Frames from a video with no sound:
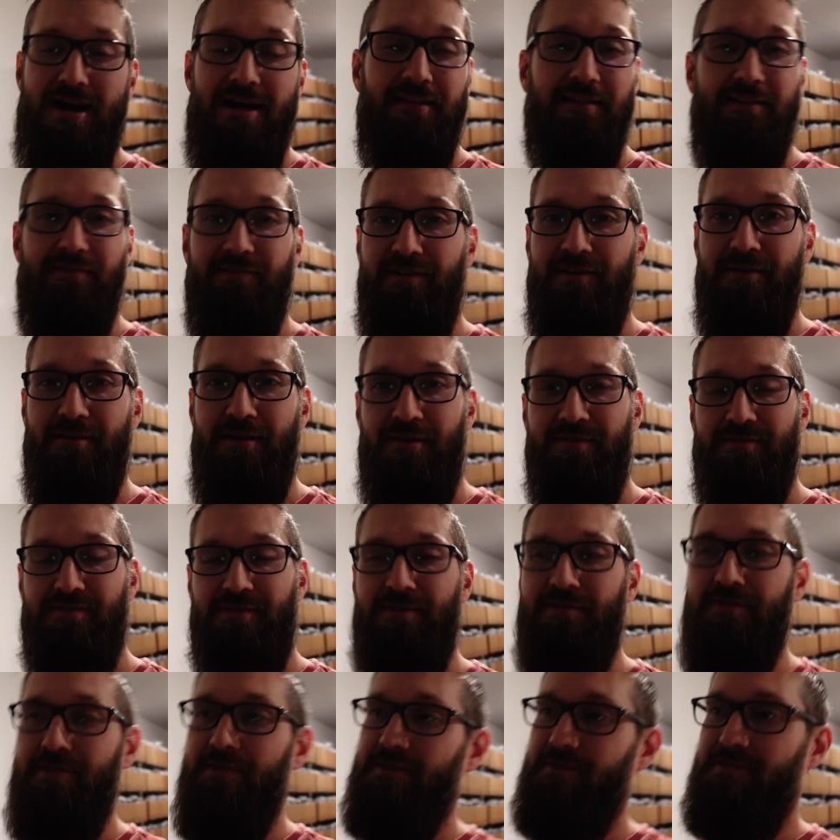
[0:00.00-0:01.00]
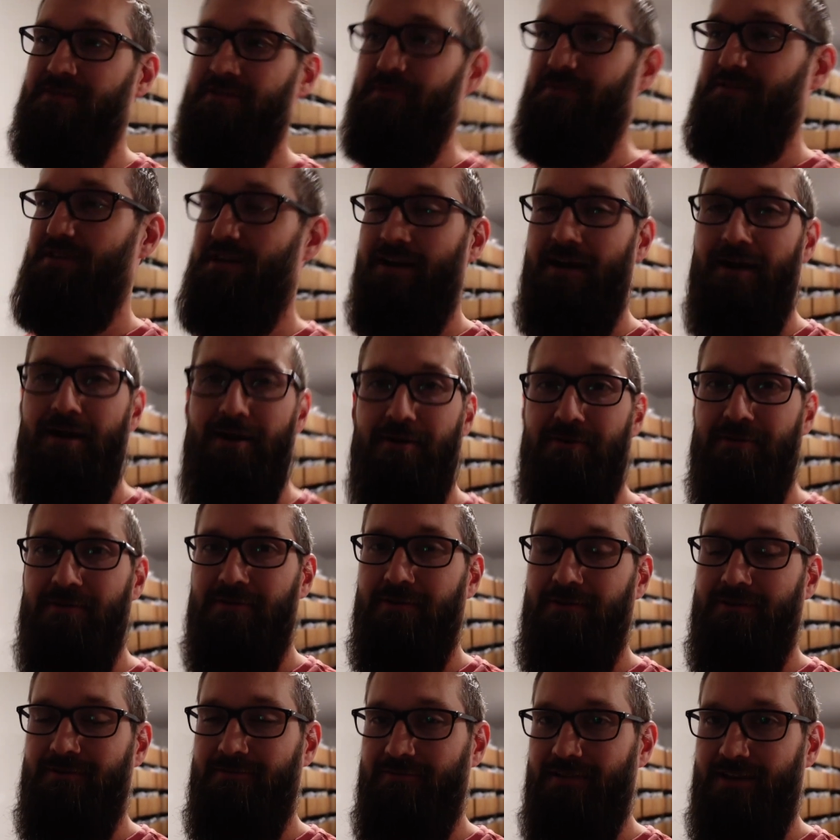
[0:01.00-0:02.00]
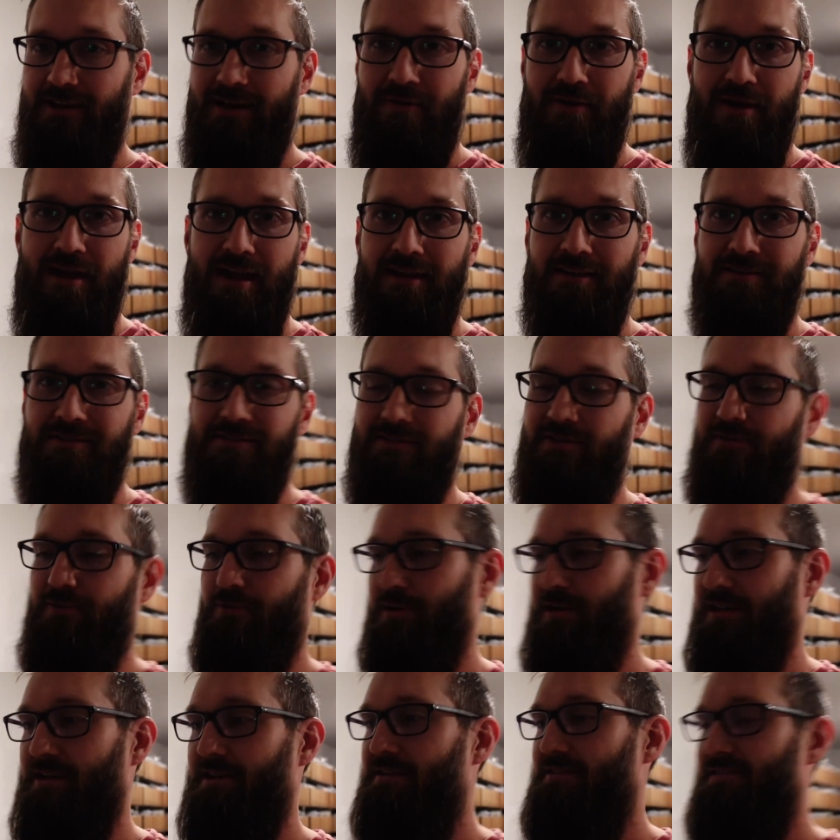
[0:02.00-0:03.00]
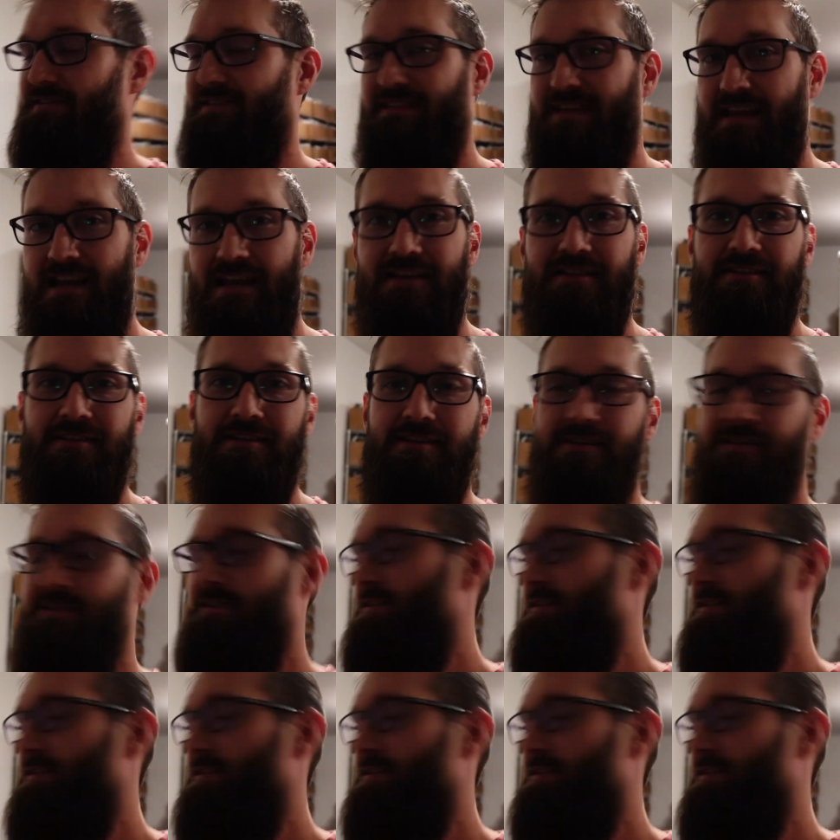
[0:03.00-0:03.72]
I live here in Arizona, so it was like 108 degrees daily.